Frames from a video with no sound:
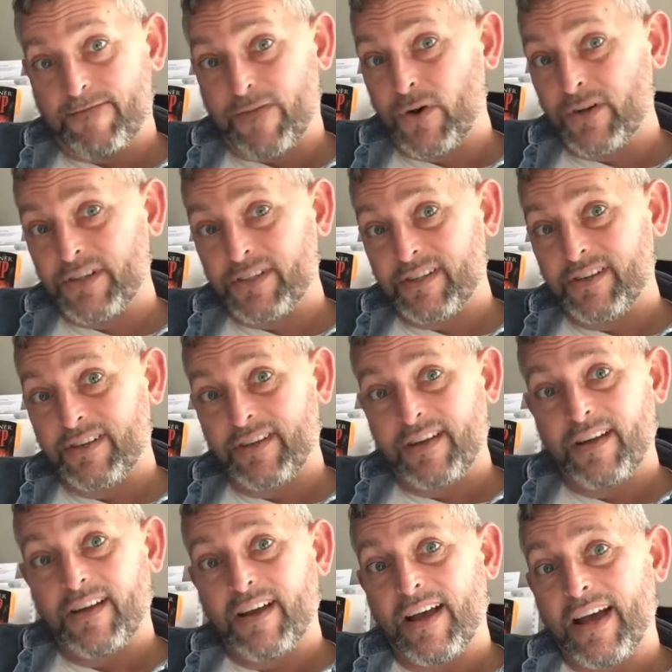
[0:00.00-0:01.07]
first,
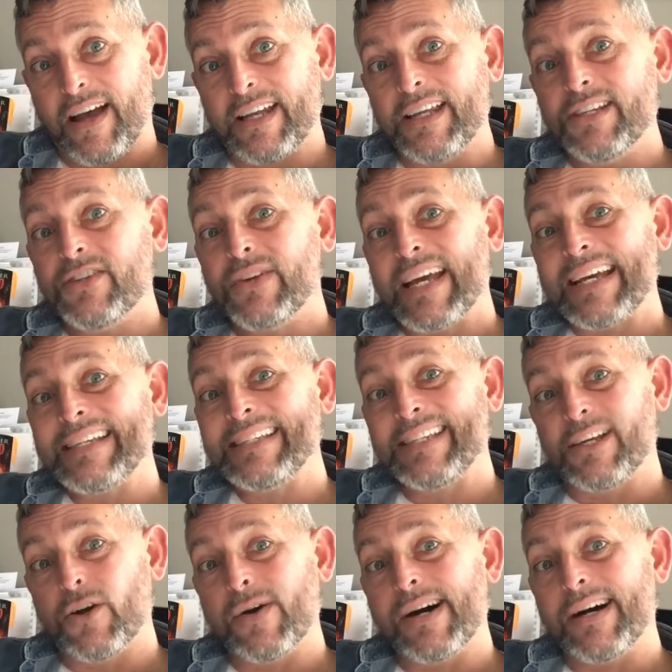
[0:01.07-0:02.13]
I need you guys
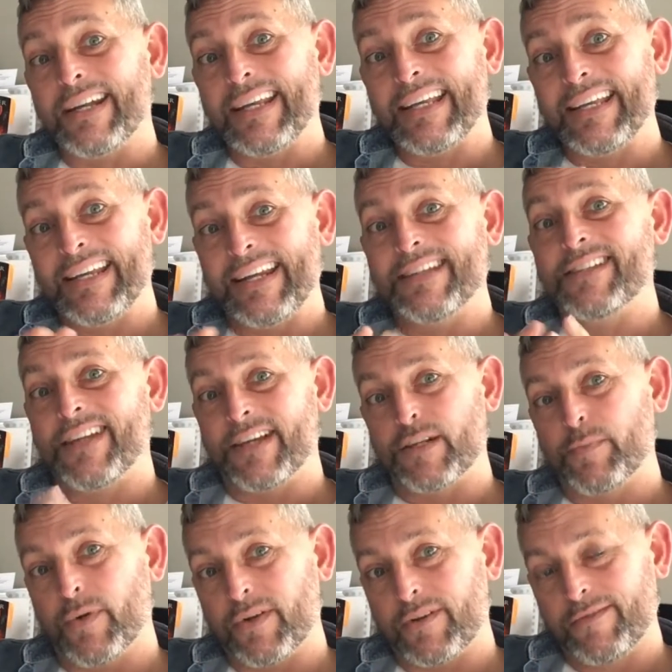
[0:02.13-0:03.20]
to go out and get a
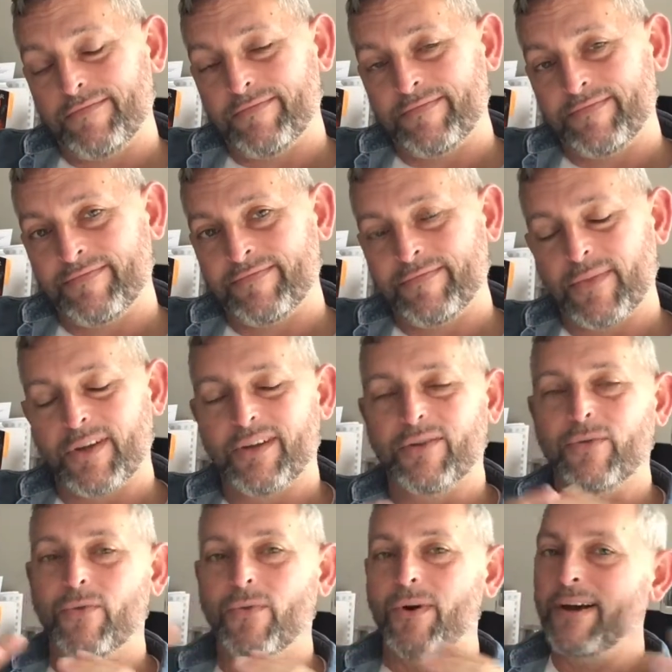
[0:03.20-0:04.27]
sketchbook.
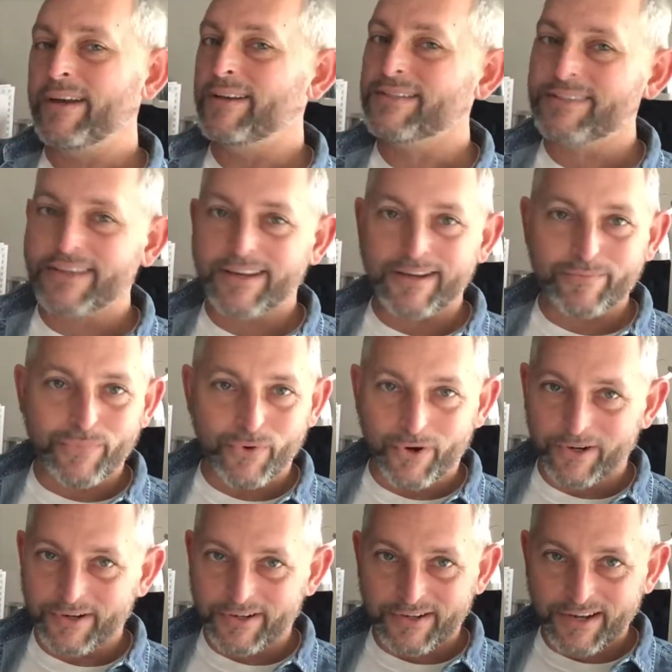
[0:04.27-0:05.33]
Why is that
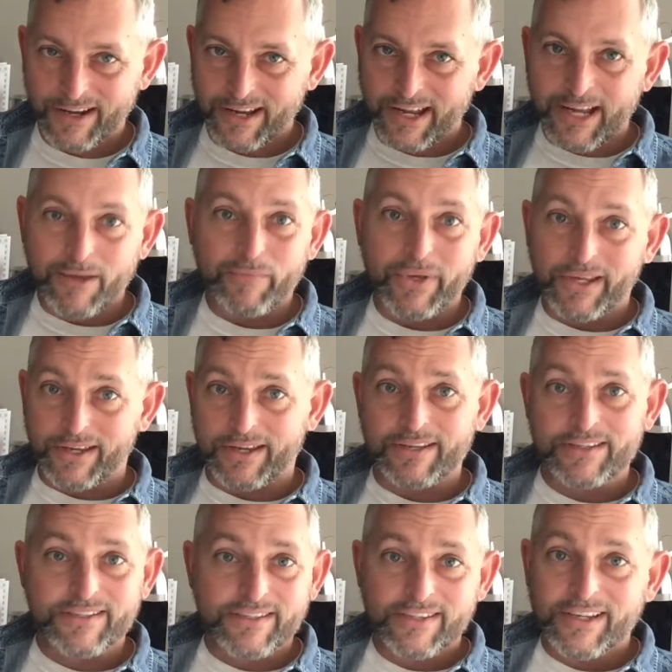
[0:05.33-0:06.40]
important?
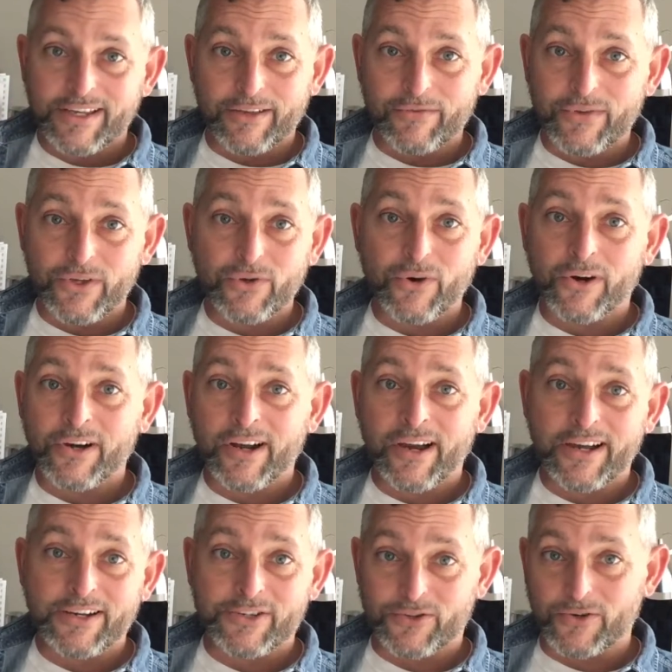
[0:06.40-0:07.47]
Because if you are
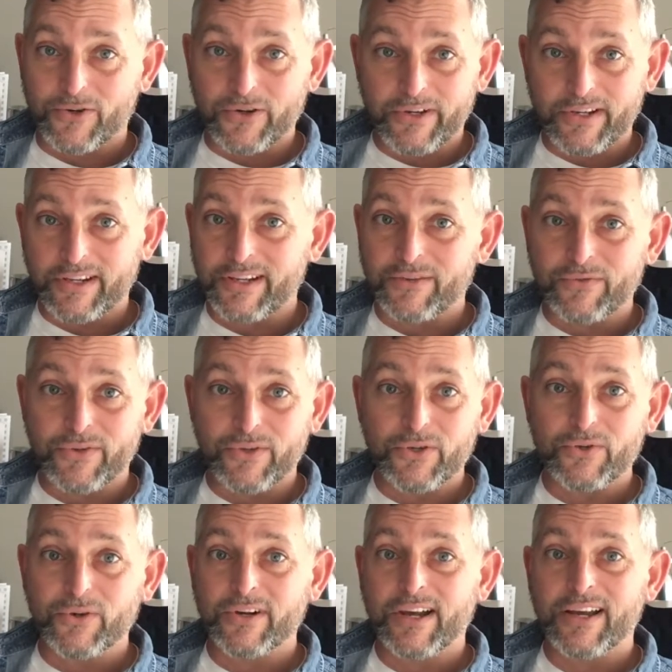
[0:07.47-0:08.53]
not drawing and if
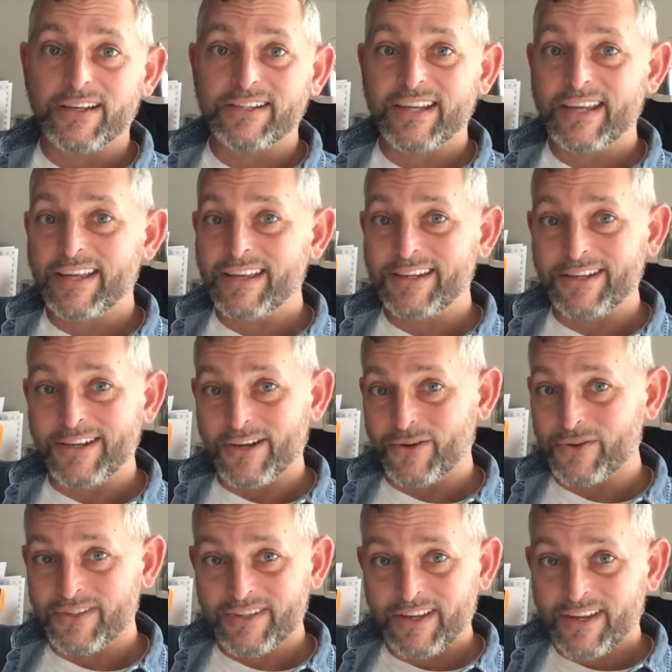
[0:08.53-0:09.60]
you are not taking
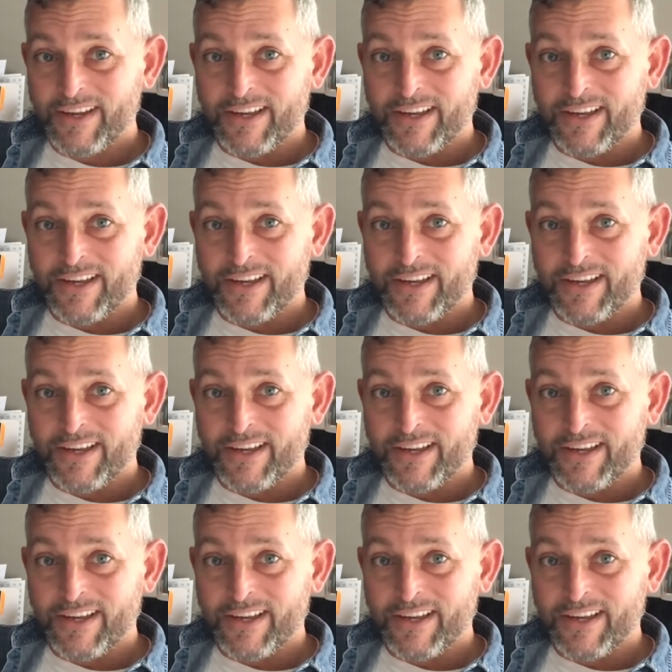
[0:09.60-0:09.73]
notes,